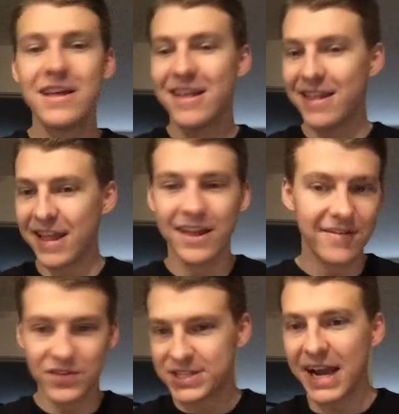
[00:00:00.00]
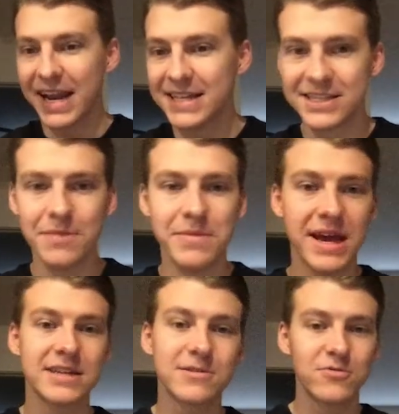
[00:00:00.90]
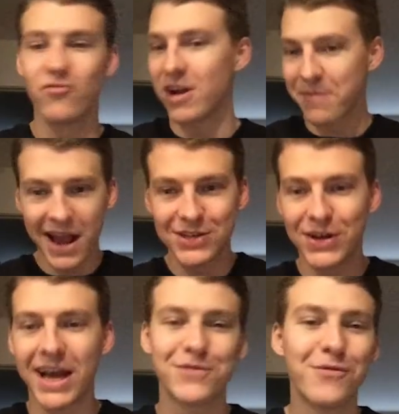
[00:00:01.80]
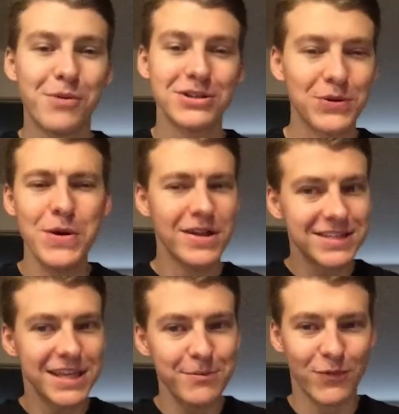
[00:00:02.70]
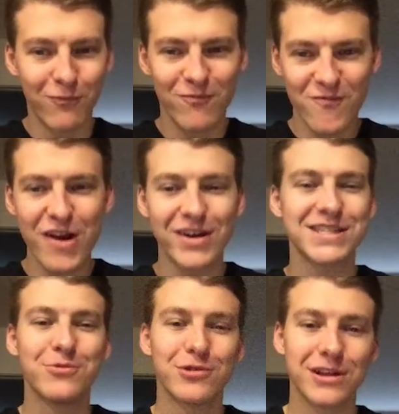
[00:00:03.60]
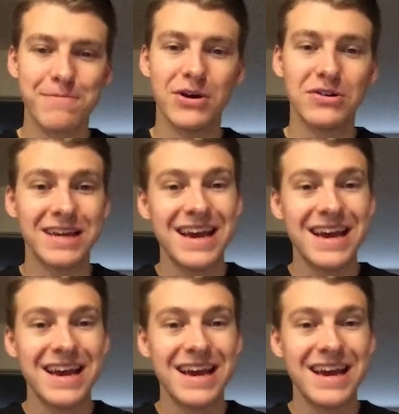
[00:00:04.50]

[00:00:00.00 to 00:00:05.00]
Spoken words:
And they have the tight ends in the mix, running backs who can catch football. So these teams very similarly built.